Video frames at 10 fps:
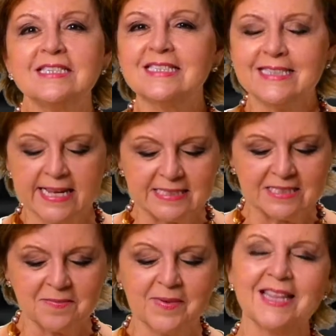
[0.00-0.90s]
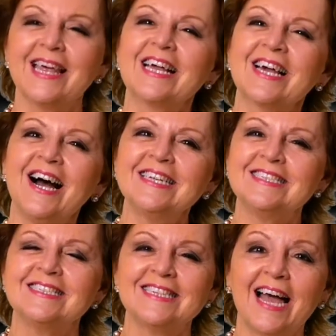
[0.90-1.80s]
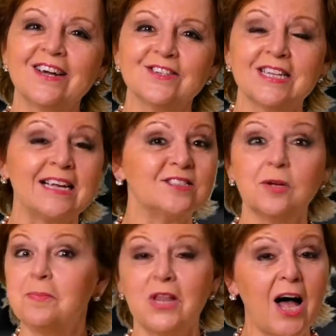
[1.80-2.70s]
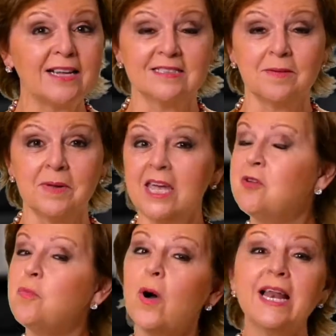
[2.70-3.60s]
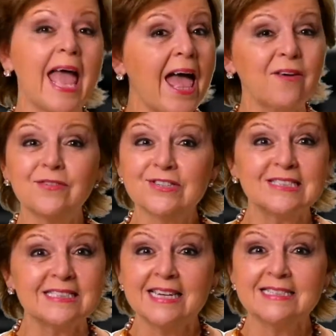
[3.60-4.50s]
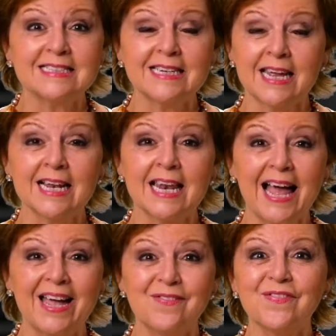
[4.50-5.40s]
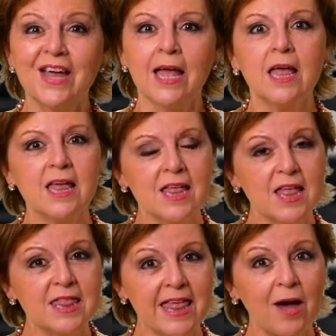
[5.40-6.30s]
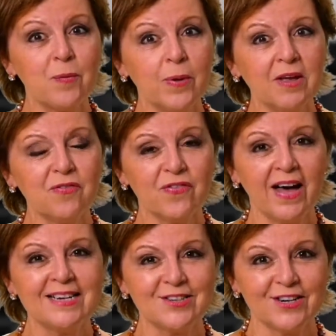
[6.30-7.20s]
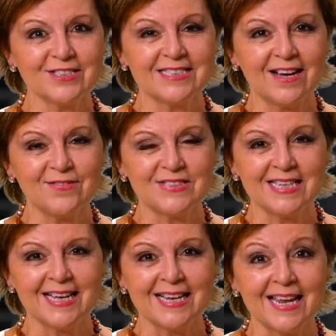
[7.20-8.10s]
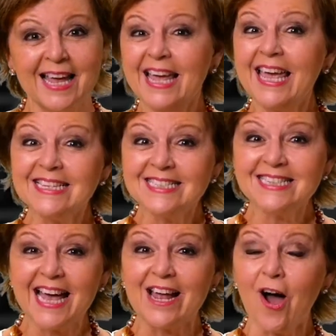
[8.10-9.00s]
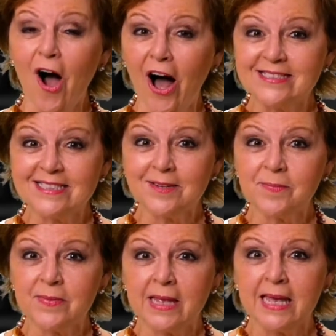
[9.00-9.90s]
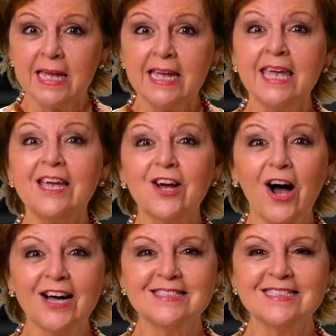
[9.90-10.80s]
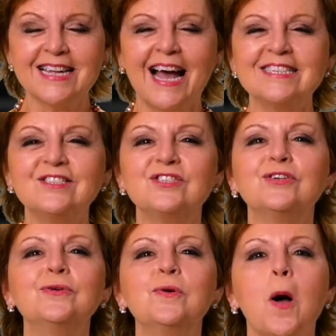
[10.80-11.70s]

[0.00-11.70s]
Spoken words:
says to me that God desires us to blossom in whatever season in life that we find ourselves in. Isn't that awesome? He causes us to